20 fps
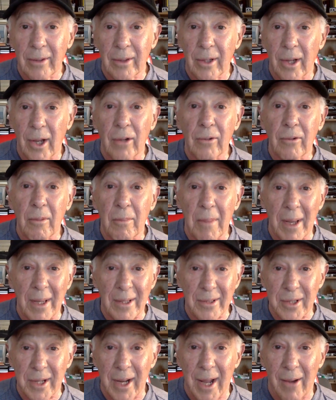at 100
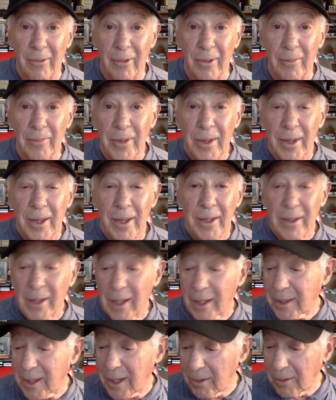miles an hour,
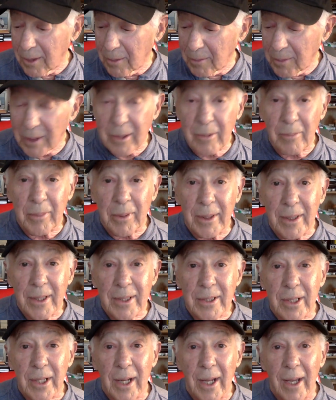not caring about the
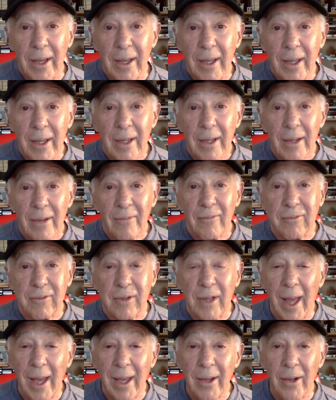police, and I
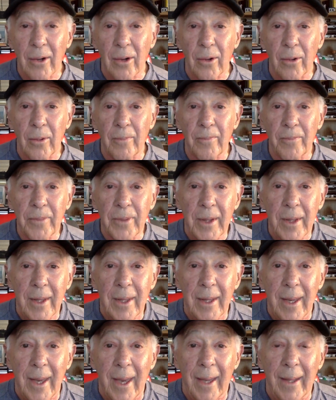fly home.
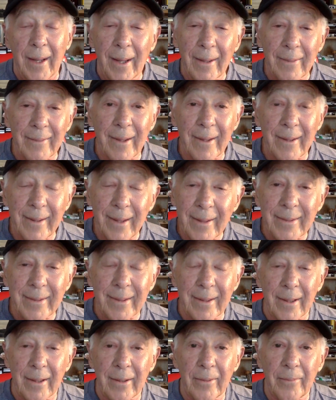And as I get
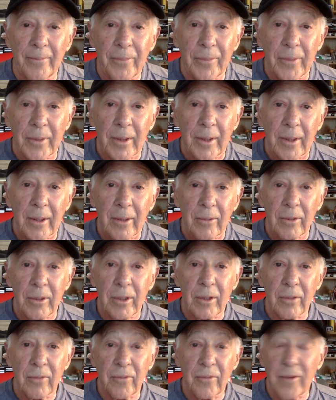there,
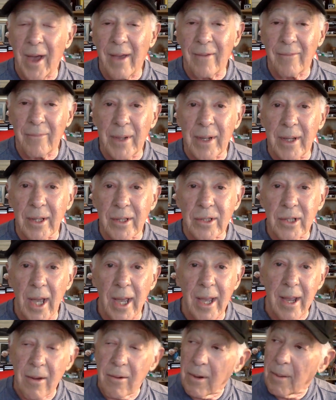within 5 minutes,
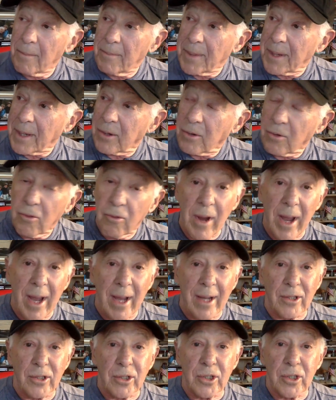I hear a big
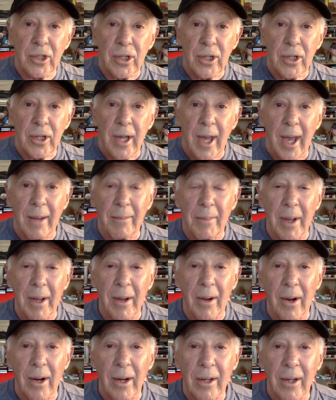crash, and my
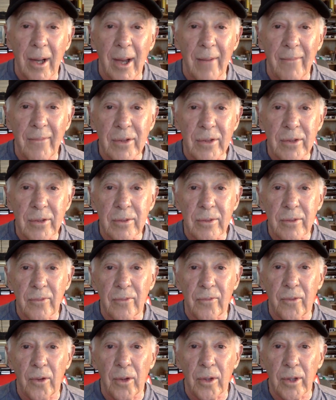archive is
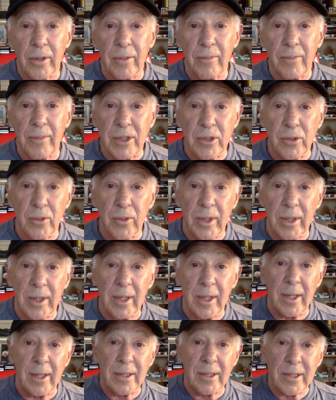falling between
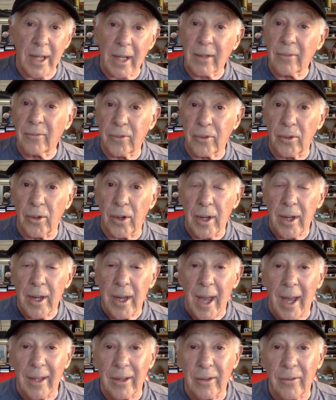the second floor
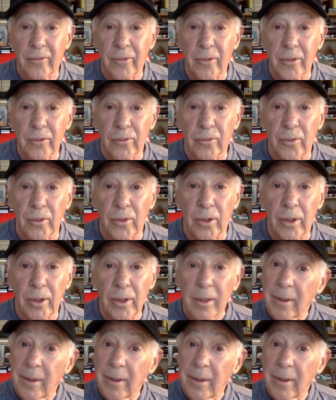and the first floor.